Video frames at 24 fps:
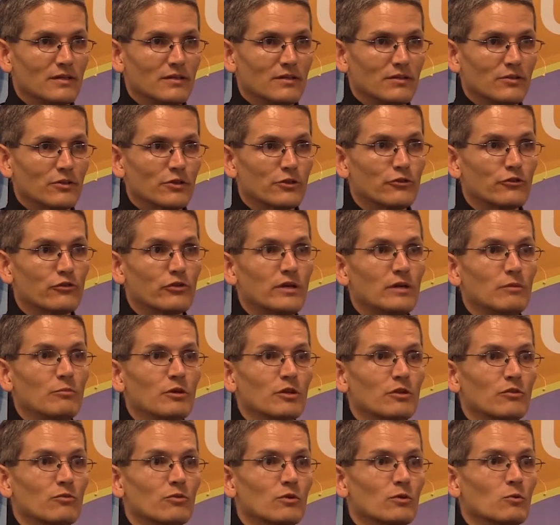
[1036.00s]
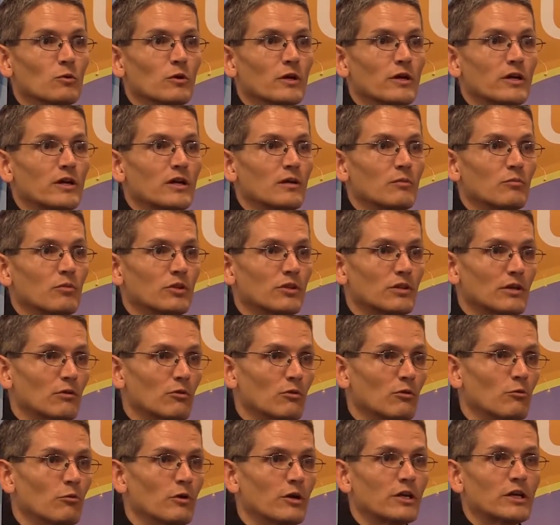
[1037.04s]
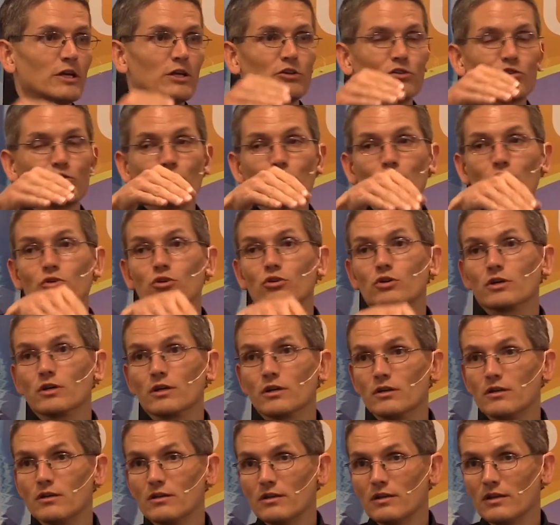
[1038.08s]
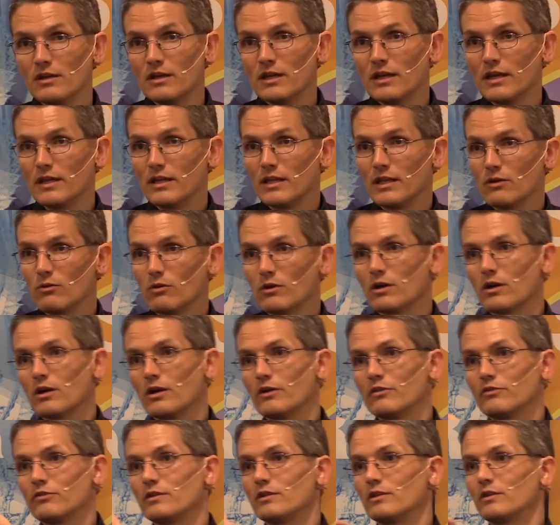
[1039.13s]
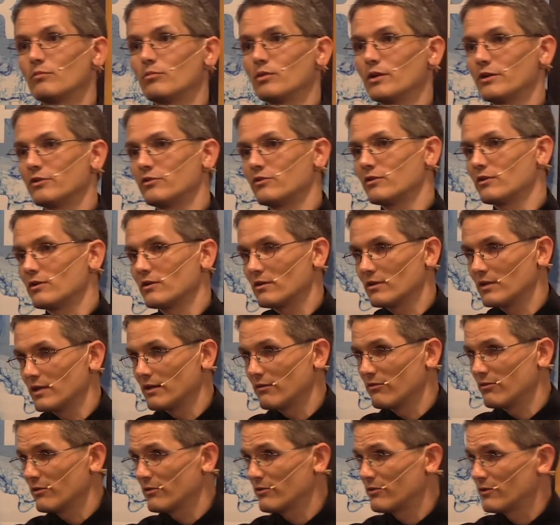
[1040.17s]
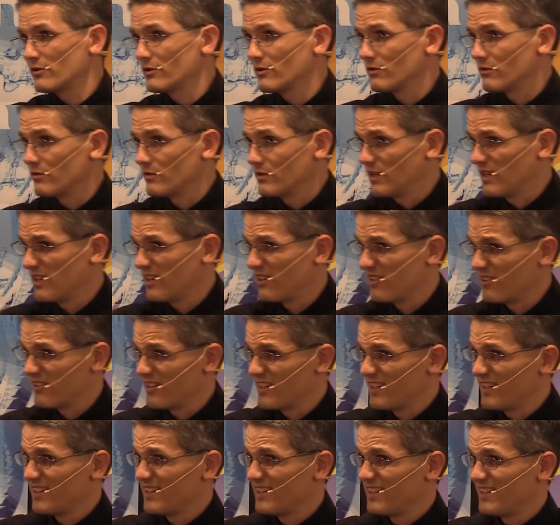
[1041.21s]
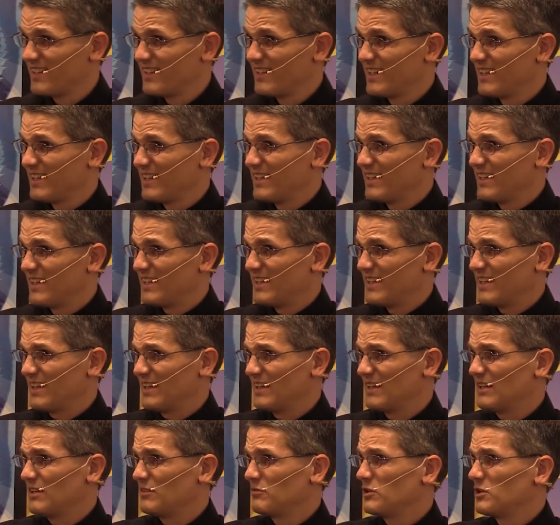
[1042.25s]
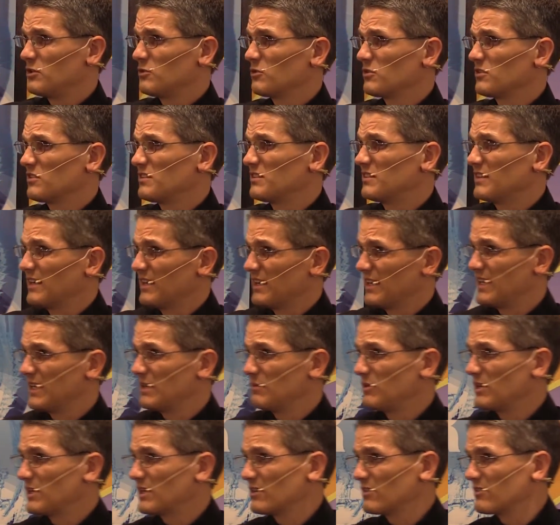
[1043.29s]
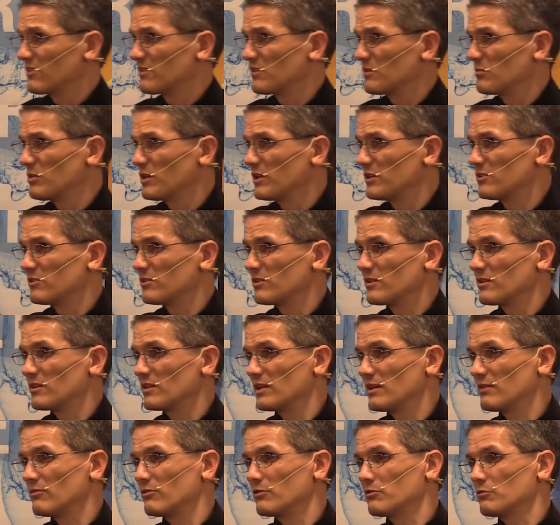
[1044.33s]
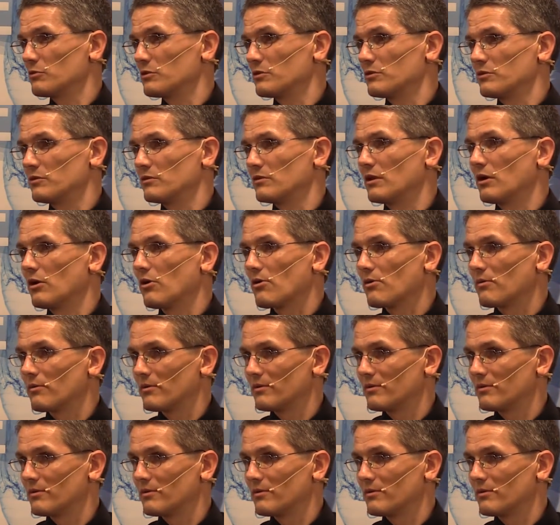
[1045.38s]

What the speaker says: The treatments were working, but they were working too good, and they were causing the blood sugar levels to go down, and individuals died because their blood sugar levels were too low.